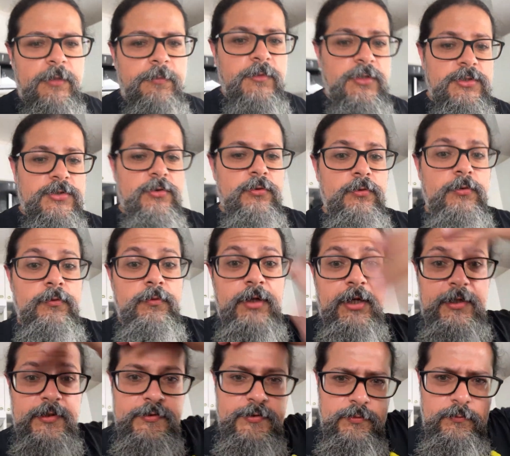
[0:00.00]
me show you
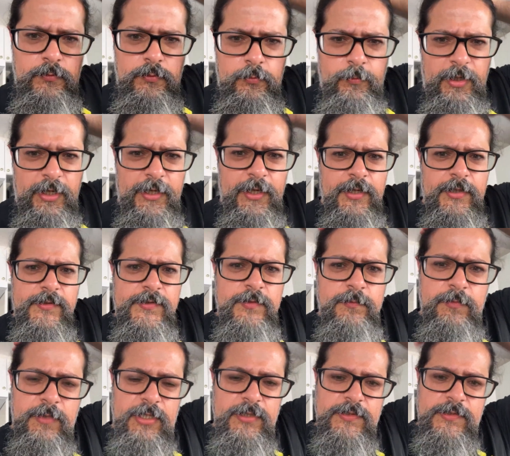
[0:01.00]
guys. Oh, my hair's a
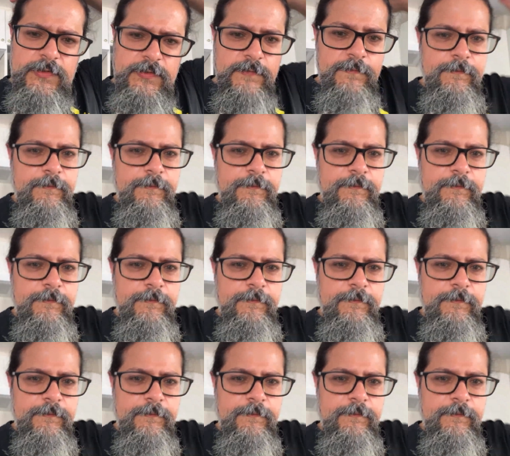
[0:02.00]
mess.